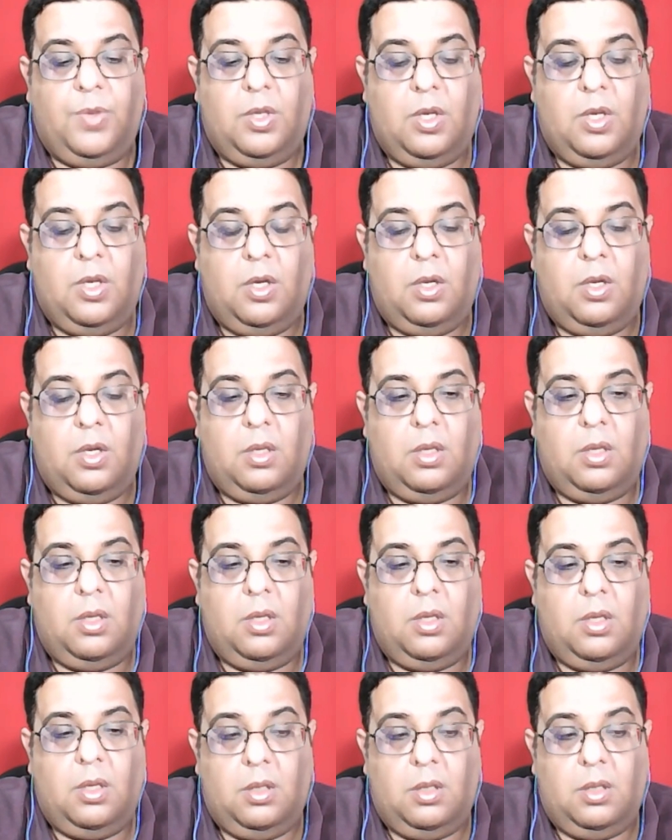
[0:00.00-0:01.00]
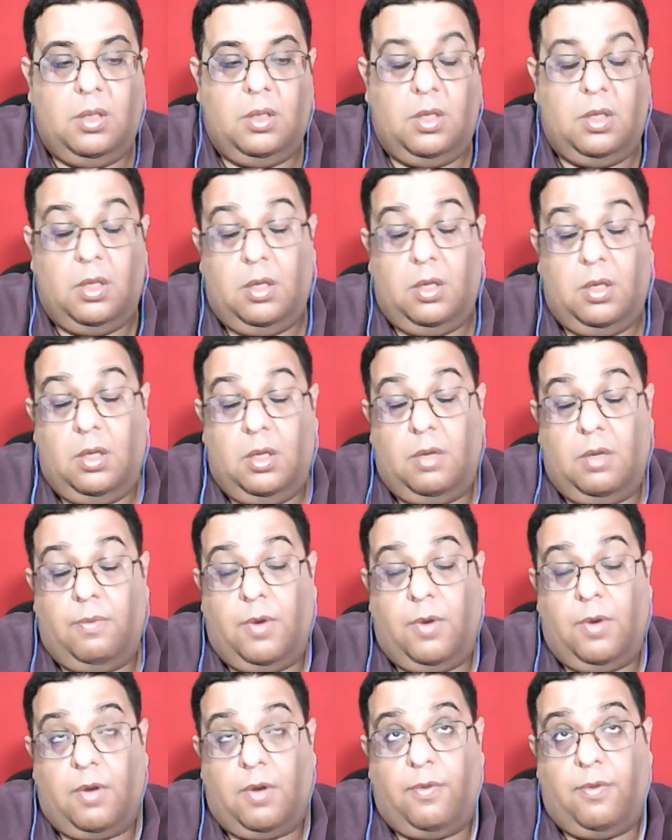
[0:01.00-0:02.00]
the, uh, the the
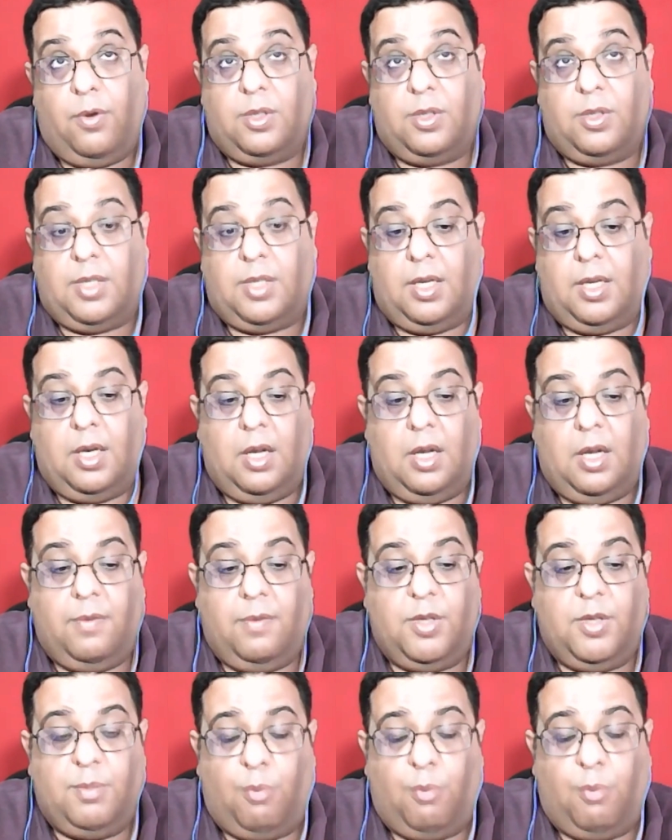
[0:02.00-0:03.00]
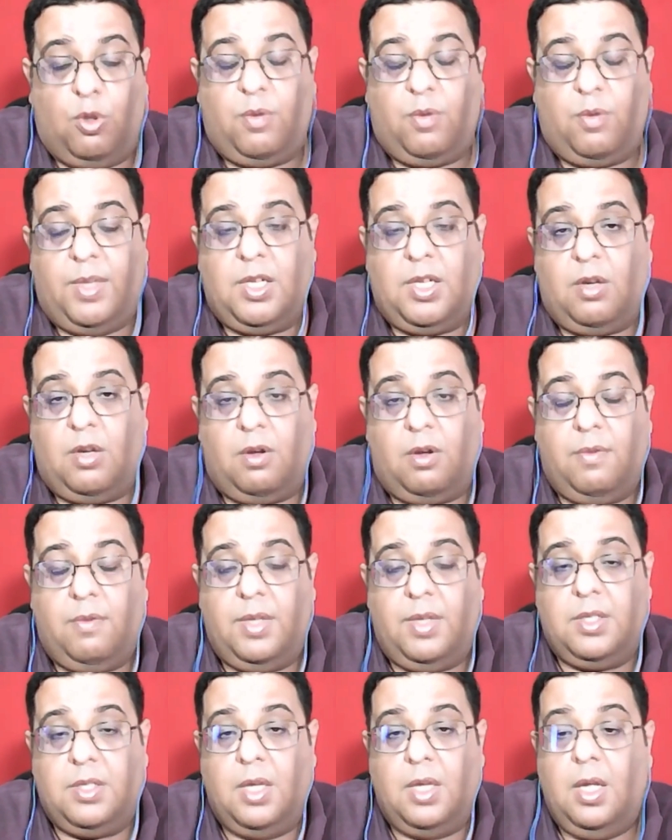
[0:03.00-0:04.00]
workforce that delivers both veg and non-veg
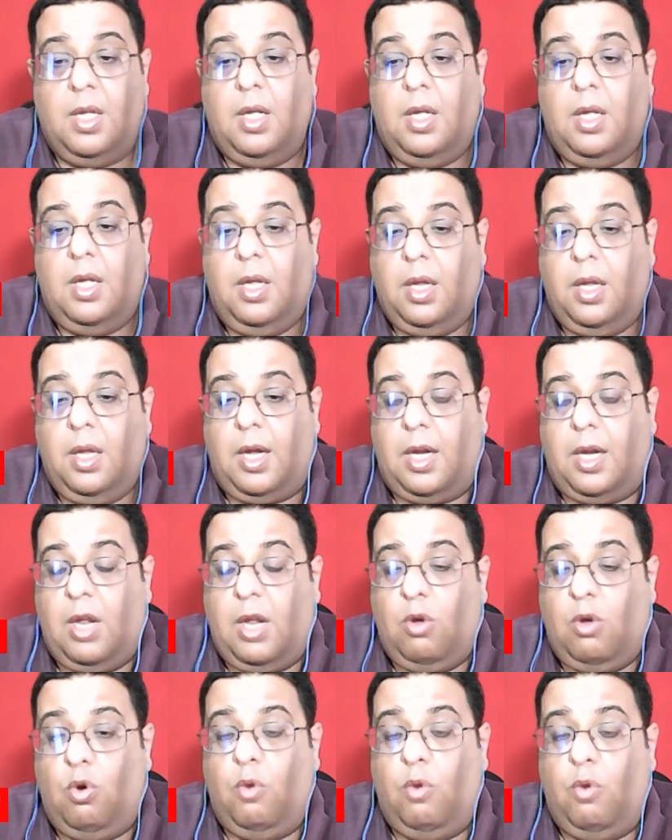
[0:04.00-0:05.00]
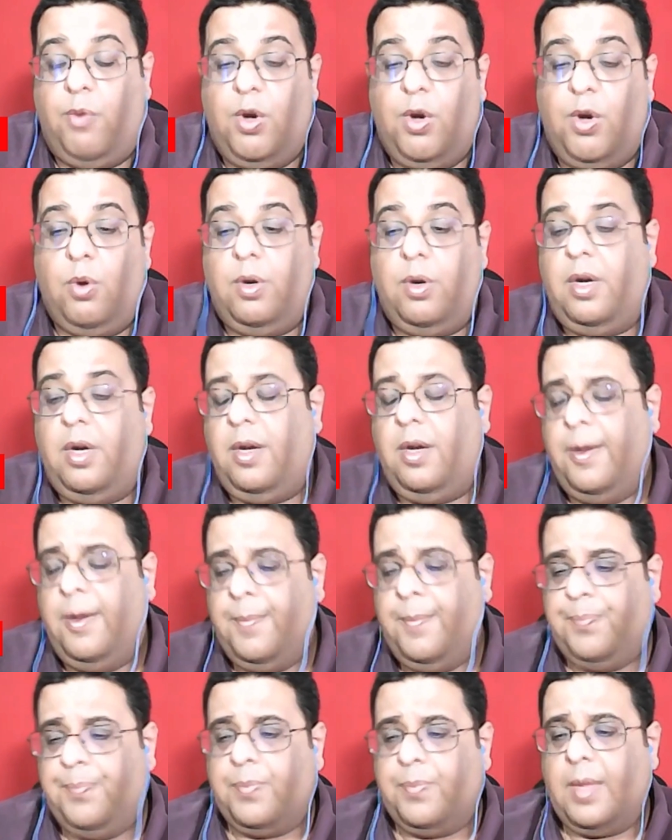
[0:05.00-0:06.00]
getting overloaded.
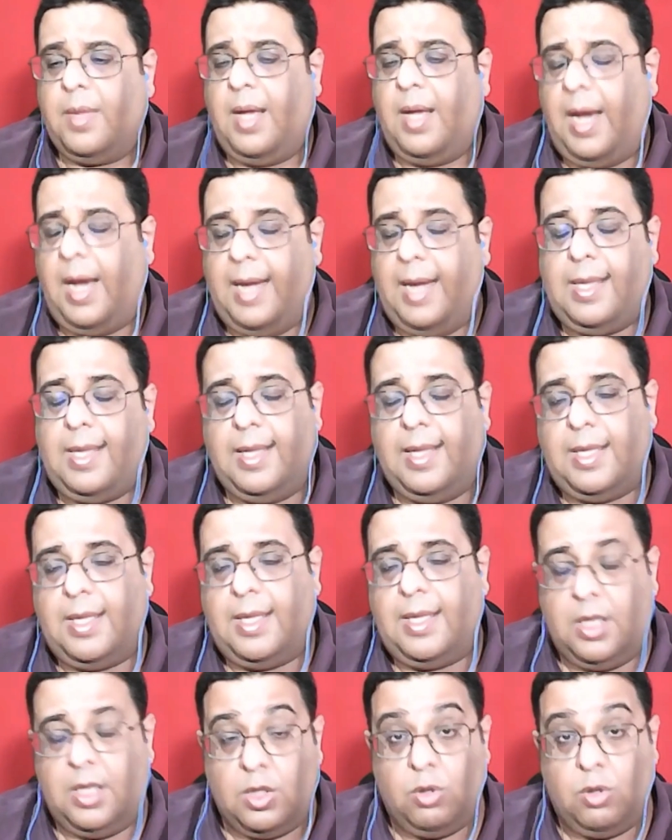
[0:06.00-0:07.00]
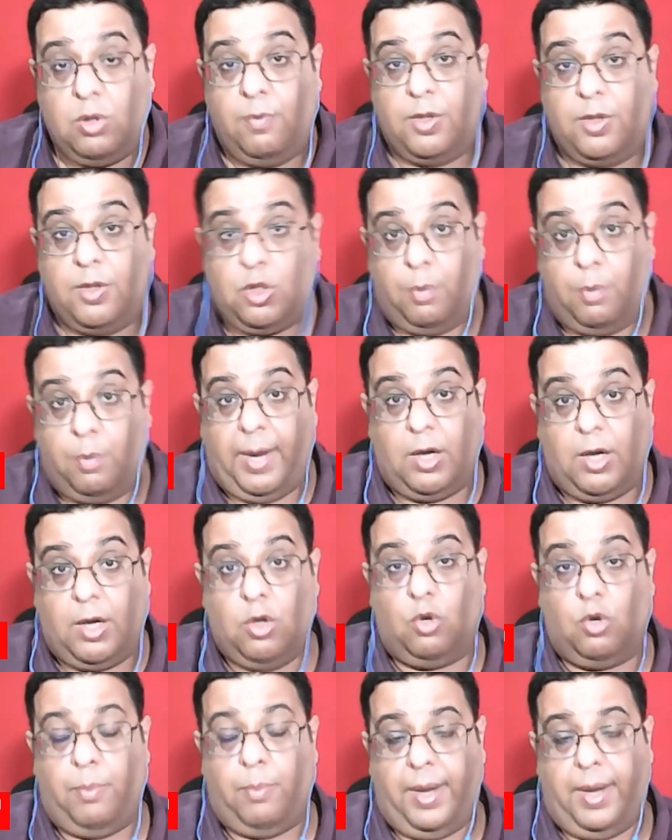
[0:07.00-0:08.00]
I think that's an issue for
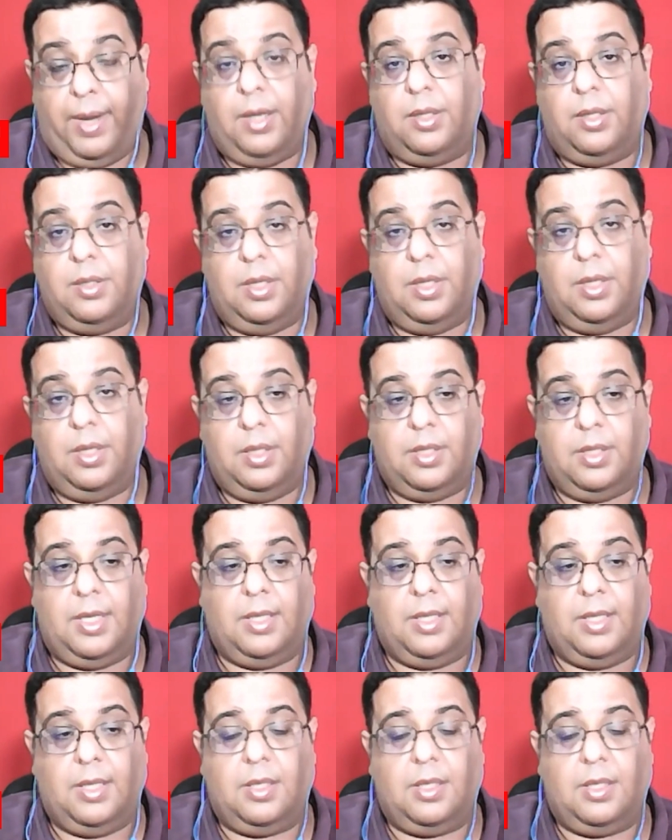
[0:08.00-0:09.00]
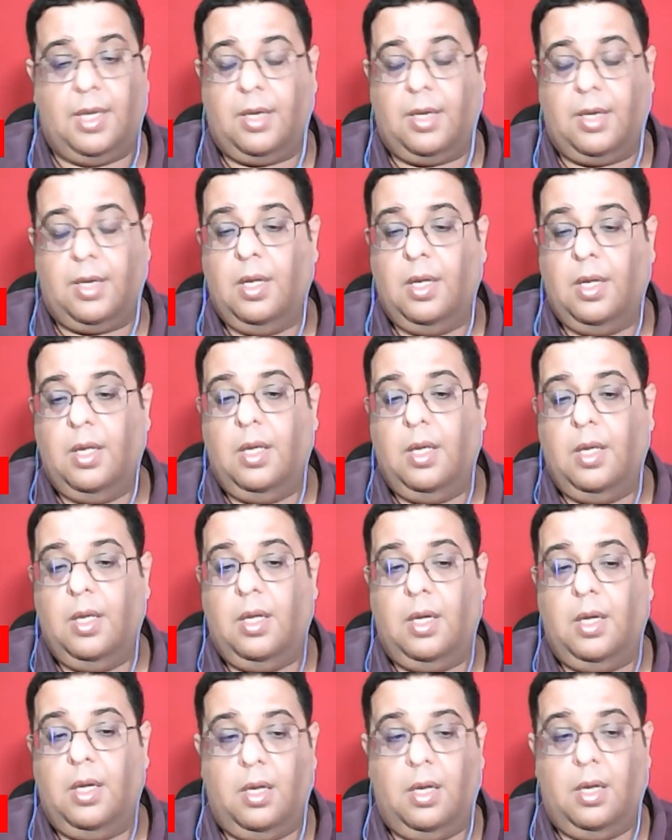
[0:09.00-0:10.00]
Zomato to manage, in the sense that
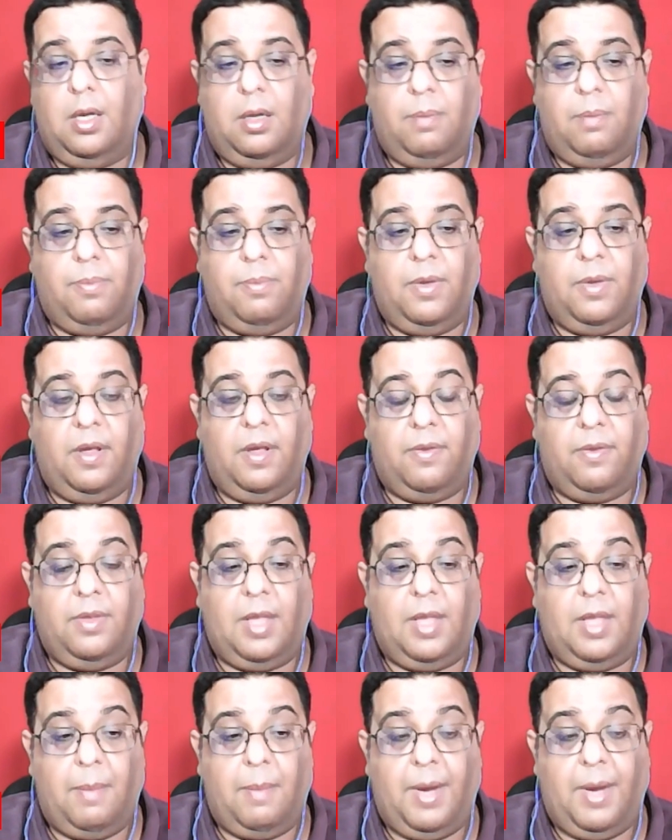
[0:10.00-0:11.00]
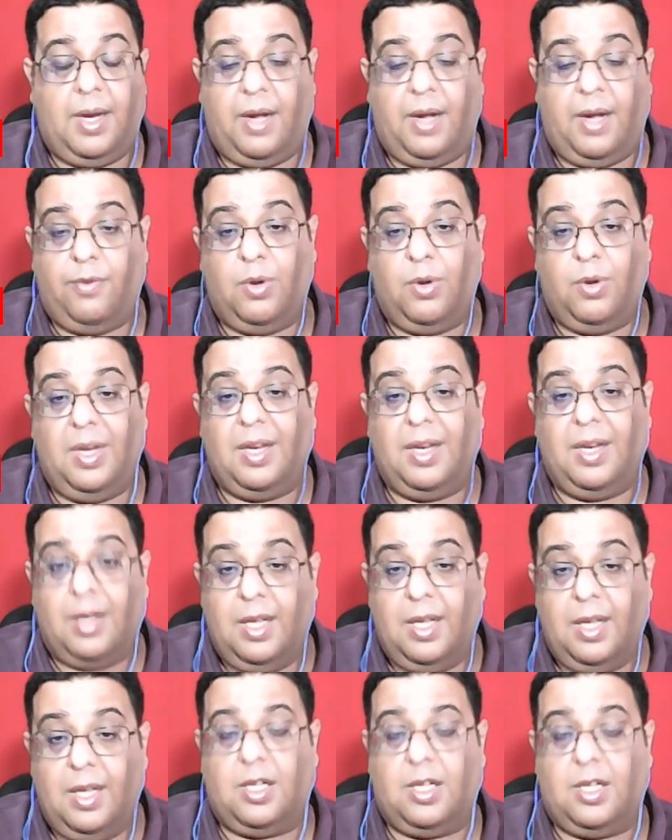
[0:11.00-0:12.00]
uh, if they might have to
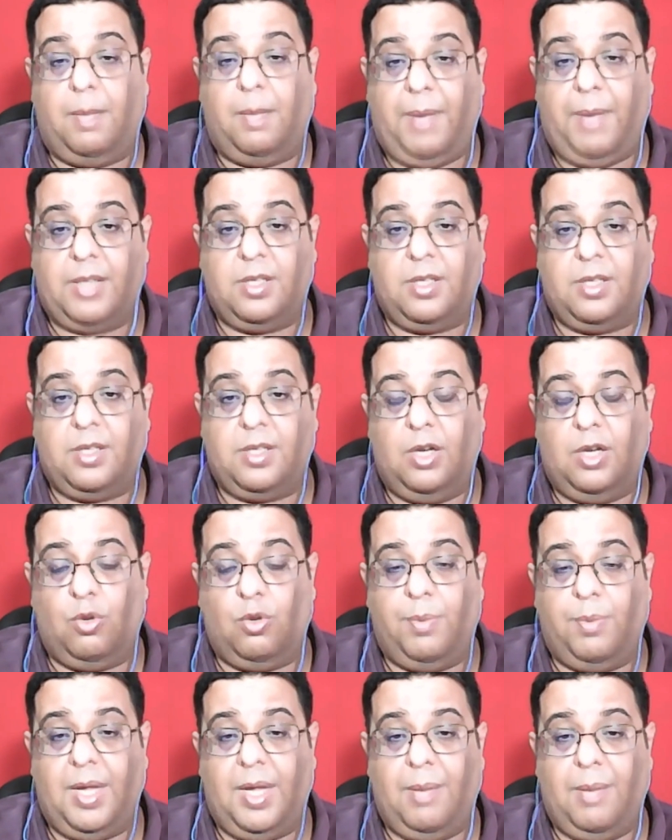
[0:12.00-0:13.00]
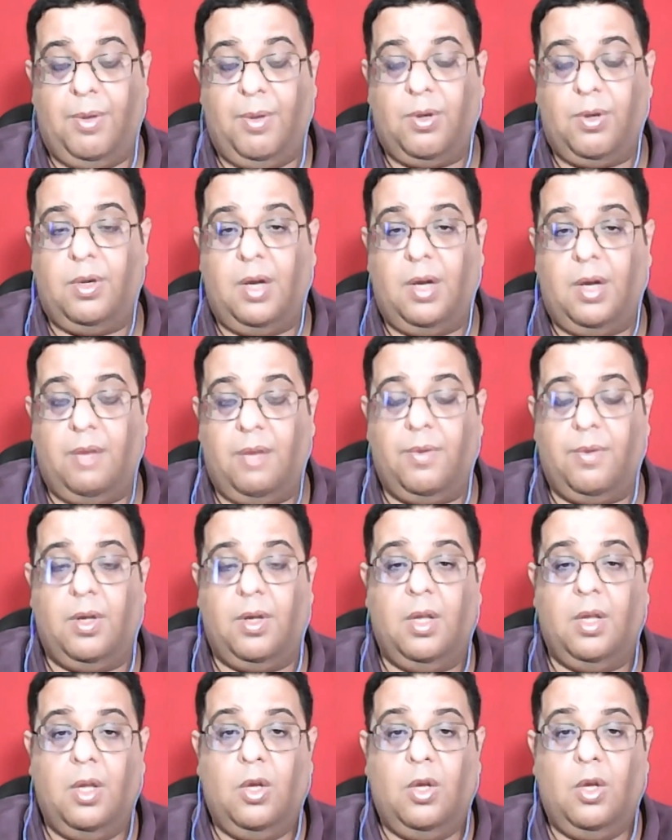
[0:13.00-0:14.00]
increase capacity to be able to deliver
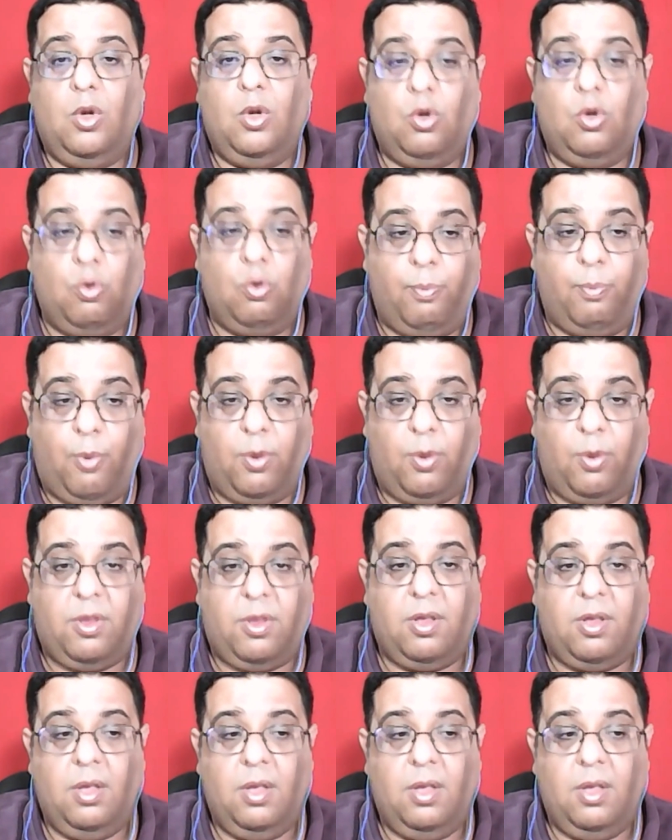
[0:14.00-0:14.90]
to both.